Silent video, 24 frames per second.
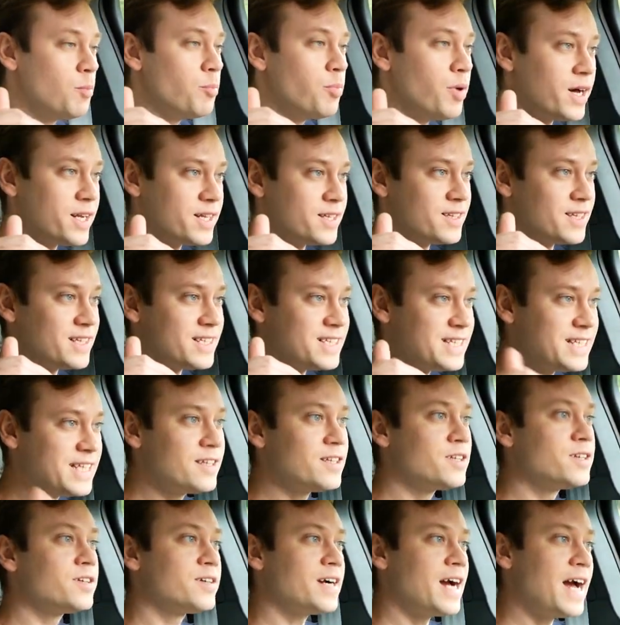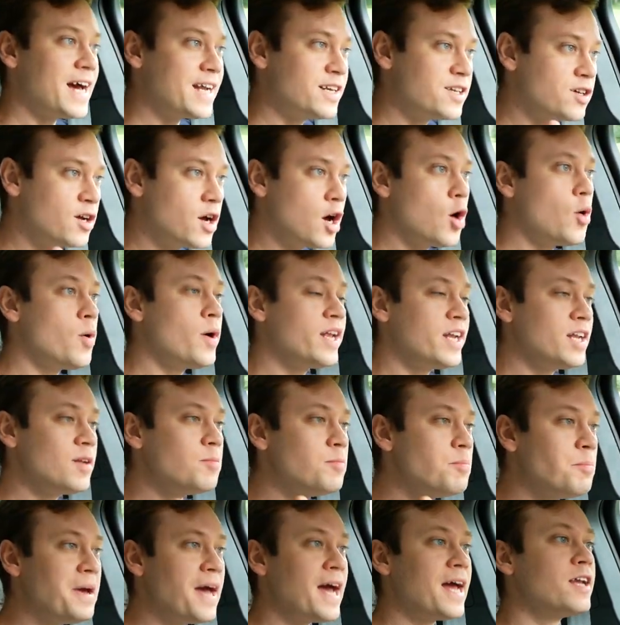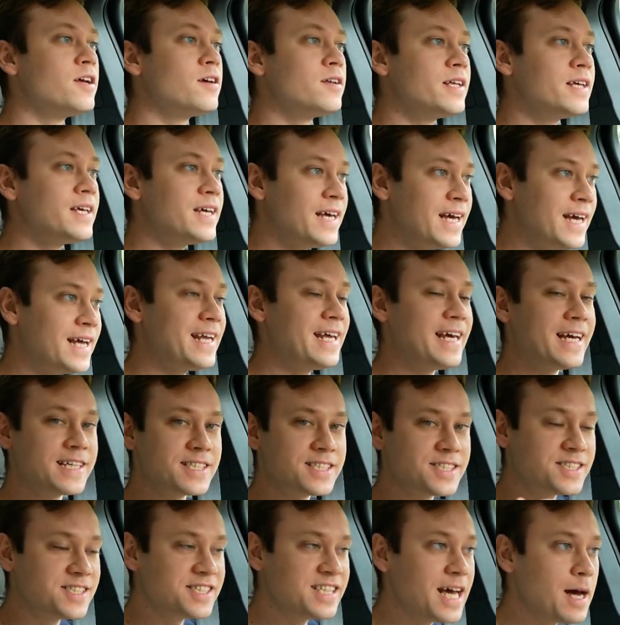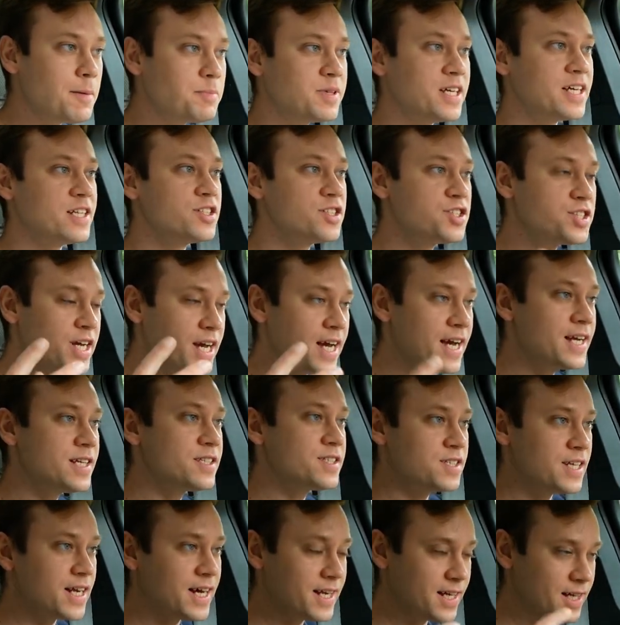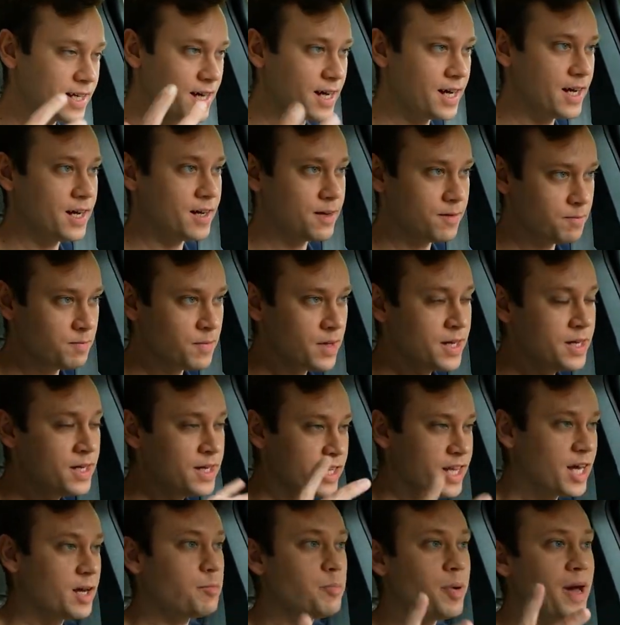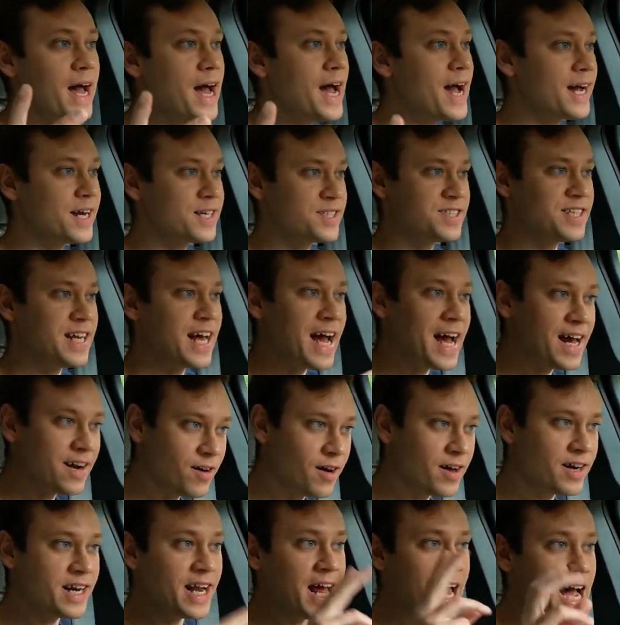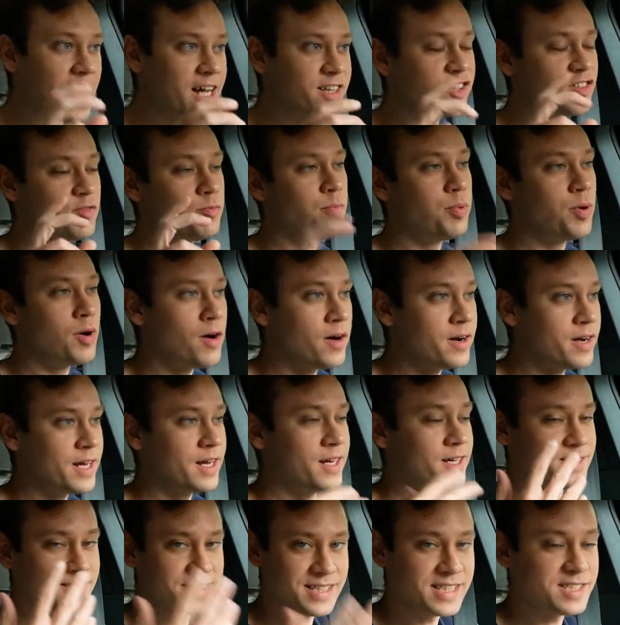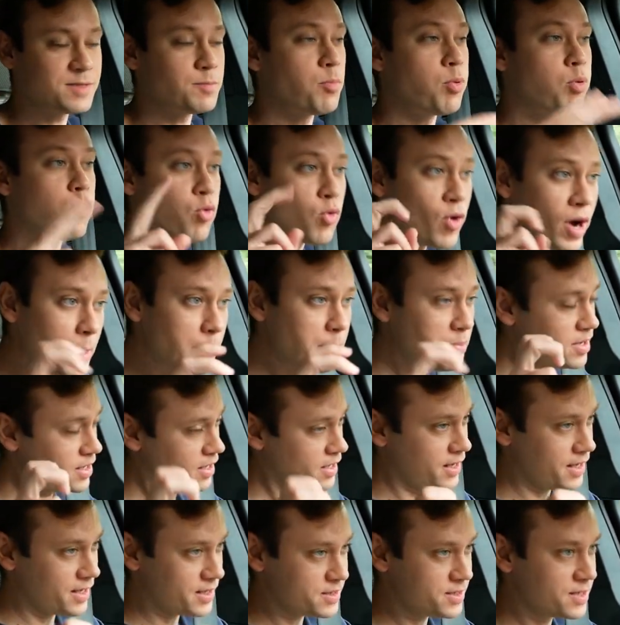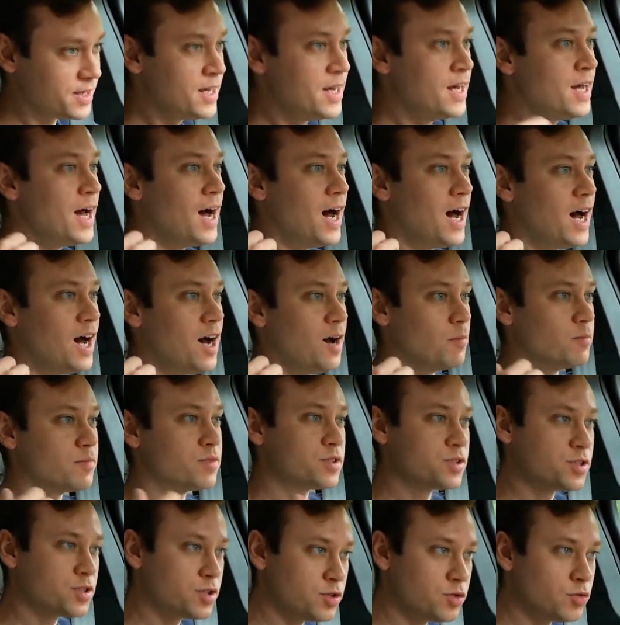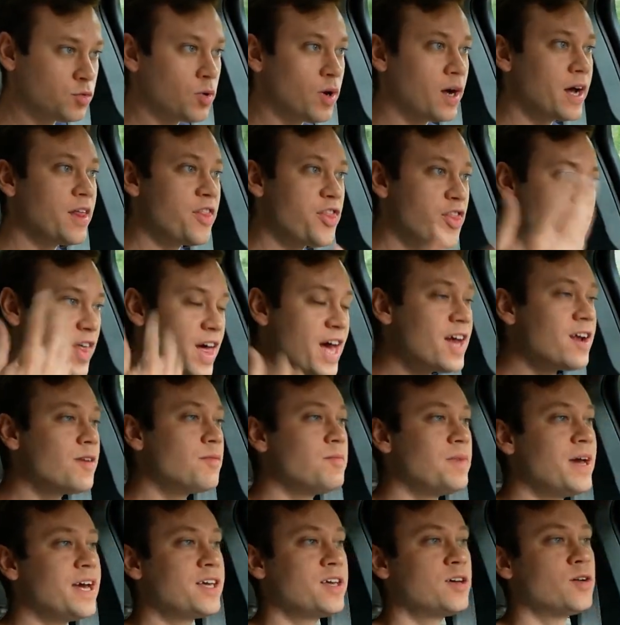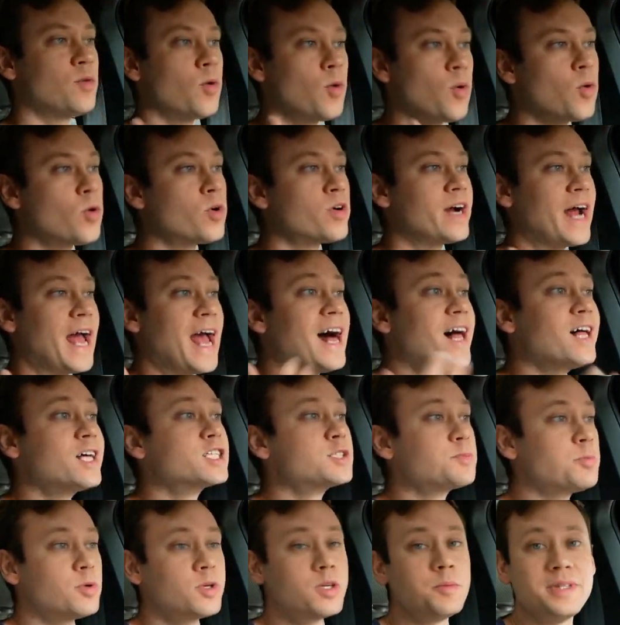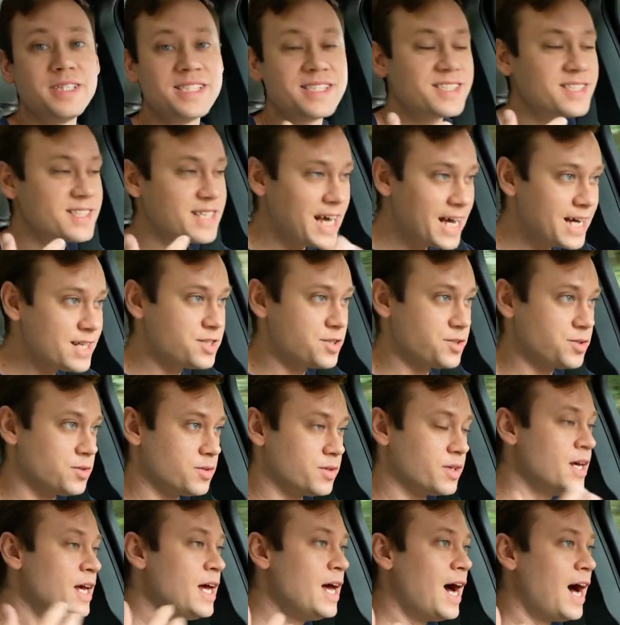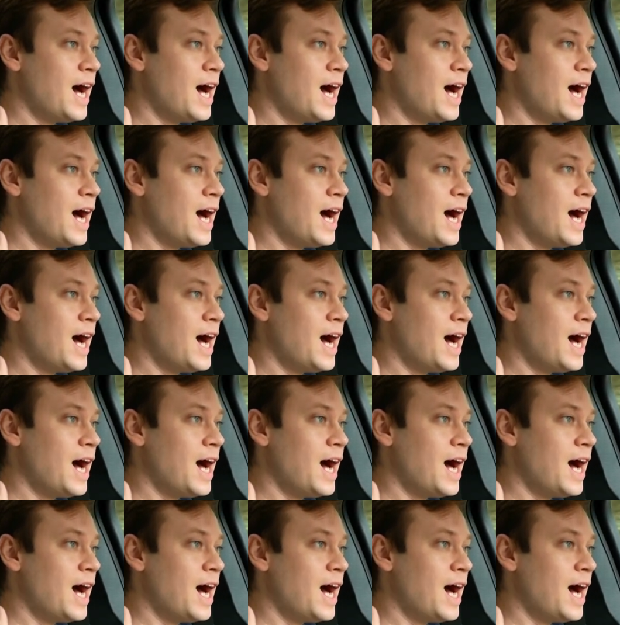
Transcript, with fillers: But the dealer had to go in and manually hit accept and change that um, that package and add on an active park assist prep kit um, to then make your order eligible to be scheduled scheduled.